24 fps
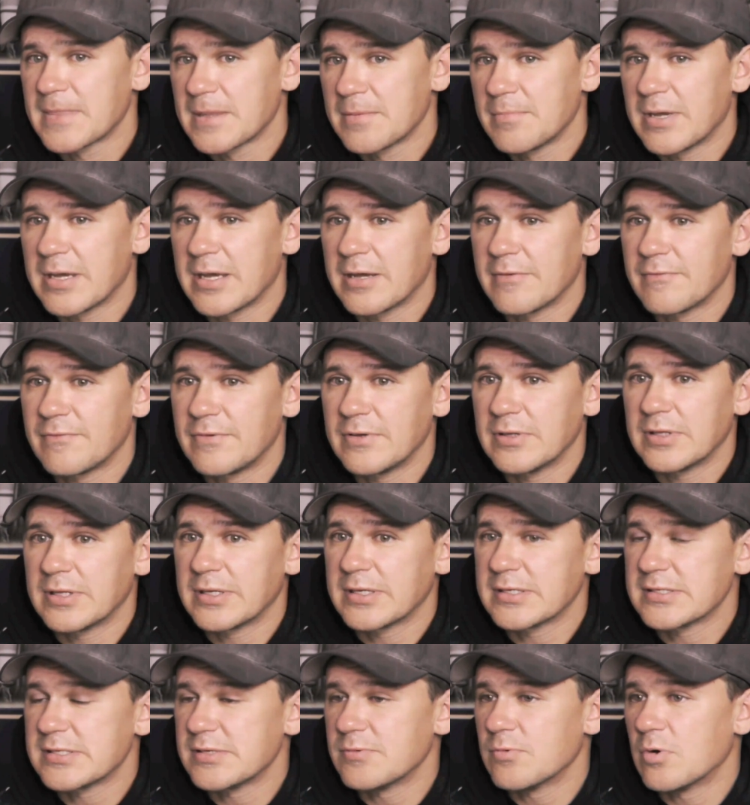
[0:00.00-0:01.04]
My gut
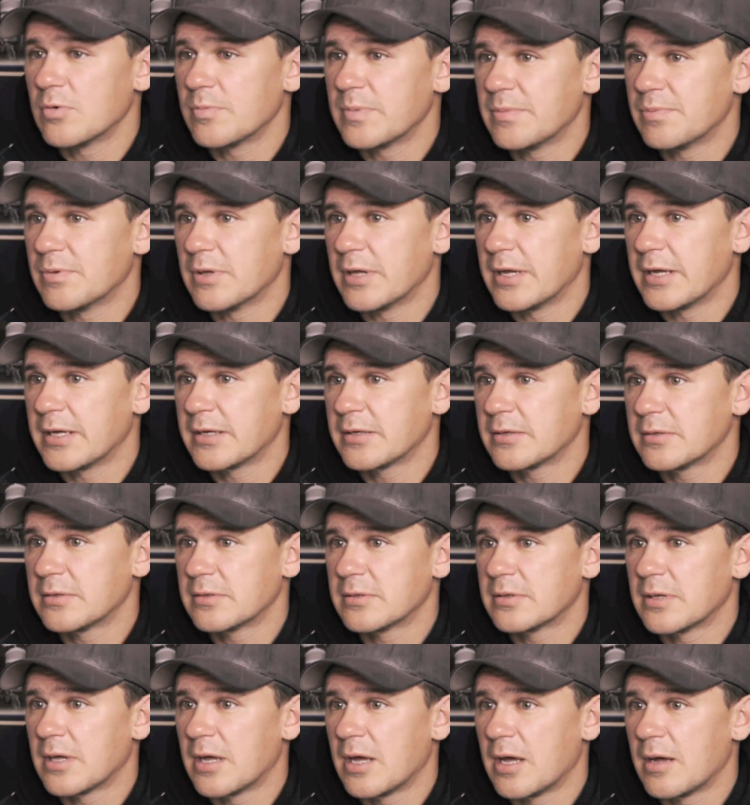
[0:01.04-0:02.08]
feeling is he won't be playing,
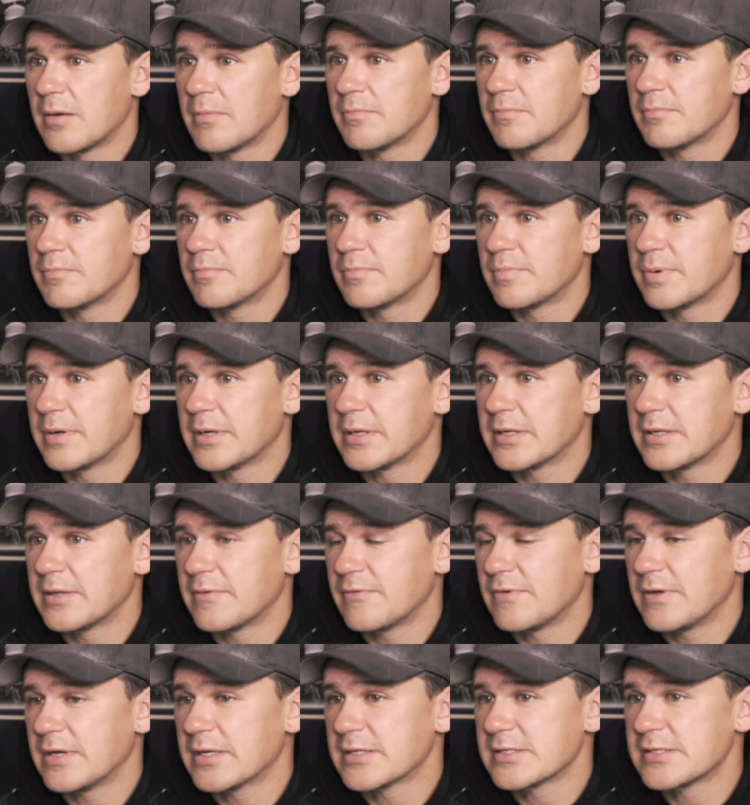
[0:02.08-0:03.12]
but
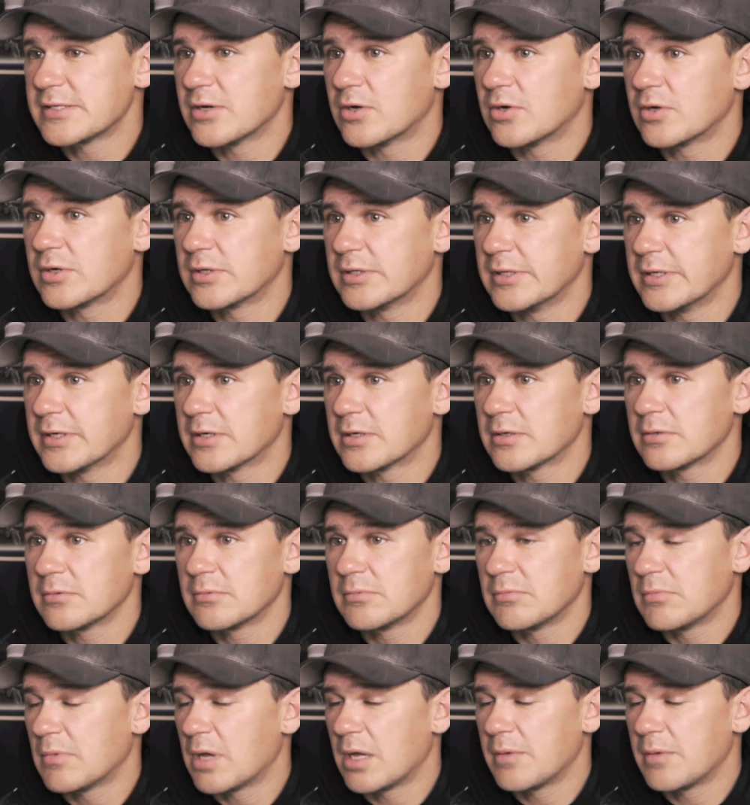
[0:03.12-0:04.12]
if he gets the all clear,